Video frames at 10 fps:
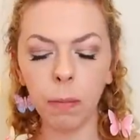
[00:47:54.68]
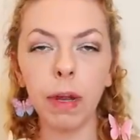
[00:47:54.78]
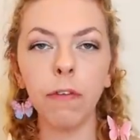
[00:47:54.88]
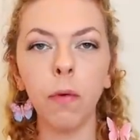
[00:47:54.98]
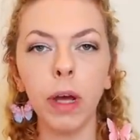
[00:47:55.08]

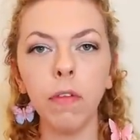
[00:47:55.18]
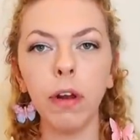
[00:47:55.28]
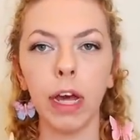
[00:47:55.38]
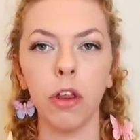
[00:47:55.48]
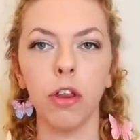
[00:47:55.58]
but if you're in a
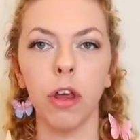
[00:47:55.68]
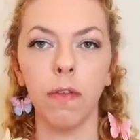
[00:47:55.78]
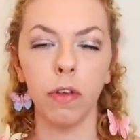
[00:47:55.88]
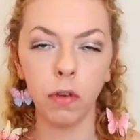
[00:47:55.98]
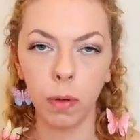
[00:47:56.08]
relationship,
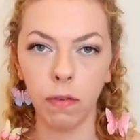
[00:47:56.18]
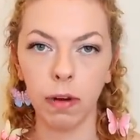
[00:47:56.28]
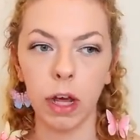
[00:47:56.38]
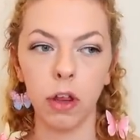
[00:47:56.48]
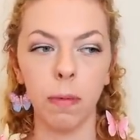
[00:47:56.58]
for those who are in a
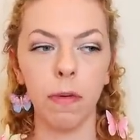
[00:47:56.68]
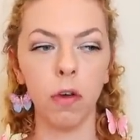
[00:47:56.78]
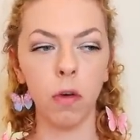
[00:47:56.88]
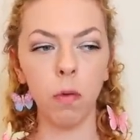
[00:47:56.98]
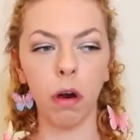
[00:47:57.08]
relationship,
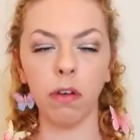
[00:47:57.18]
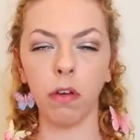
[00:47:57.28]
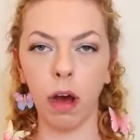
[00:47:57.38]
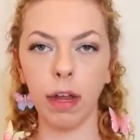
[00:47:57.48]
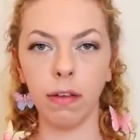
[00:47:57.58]
if you are
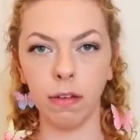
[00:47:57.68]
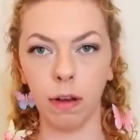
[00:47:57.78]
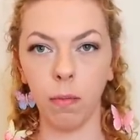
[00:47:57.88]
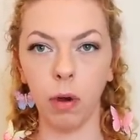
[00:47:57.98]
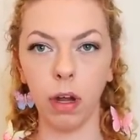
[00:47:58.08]
tied to
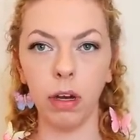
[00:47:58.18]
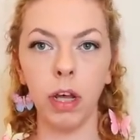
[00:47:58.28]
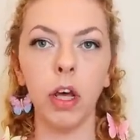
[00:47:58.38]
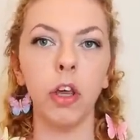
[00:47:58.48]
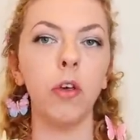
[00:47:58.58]
someone,
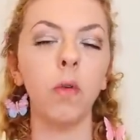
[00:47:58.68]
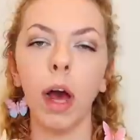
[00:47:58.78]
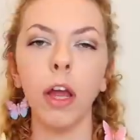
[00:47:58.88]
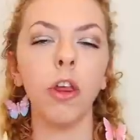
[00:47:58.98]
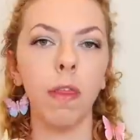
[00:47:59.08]
you're not
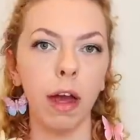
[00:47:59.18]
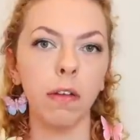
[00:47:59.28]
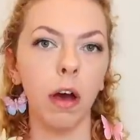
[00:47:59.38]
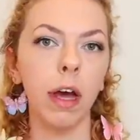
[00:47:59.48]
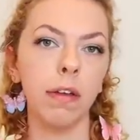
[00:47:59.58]
actually that
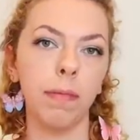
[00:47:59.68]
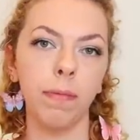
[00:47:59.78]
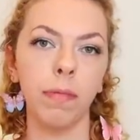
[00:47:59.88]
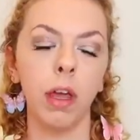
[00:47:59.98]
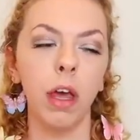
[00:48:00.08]
tied.
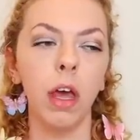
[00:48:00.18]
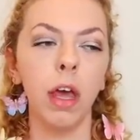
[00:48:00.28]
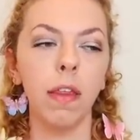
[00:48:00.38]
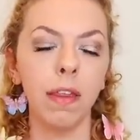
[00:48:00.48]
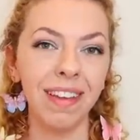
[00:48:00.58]

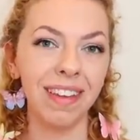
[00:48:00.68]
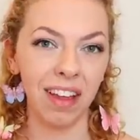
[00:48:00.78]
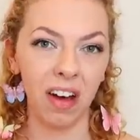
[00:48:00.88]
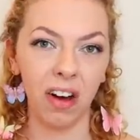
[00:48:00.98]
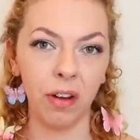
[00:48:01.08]
This is
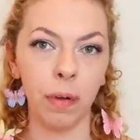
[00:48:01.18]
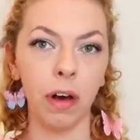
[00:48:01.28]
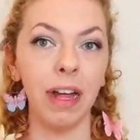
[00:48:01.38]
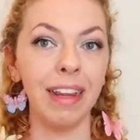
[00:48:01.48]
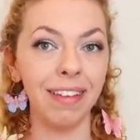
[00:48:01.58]
the hard
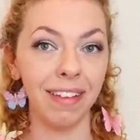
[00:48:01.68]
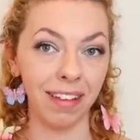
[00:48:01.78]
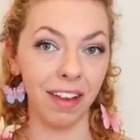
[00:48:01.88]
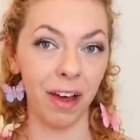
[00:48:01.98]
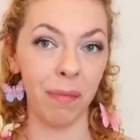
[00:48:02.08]
part, and this
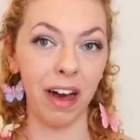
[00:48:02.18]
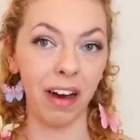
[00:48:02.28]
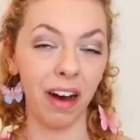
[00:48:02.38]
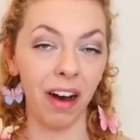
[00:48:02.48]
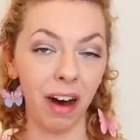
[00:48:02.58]
does hurt my
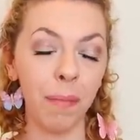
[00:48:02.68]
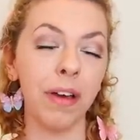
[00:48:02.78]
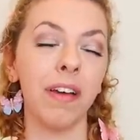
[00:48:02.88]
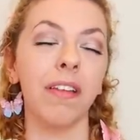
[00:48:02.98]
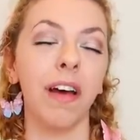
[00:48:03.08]
heart,
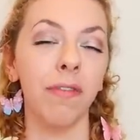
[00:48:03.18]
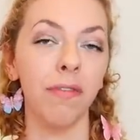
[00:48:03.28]
because I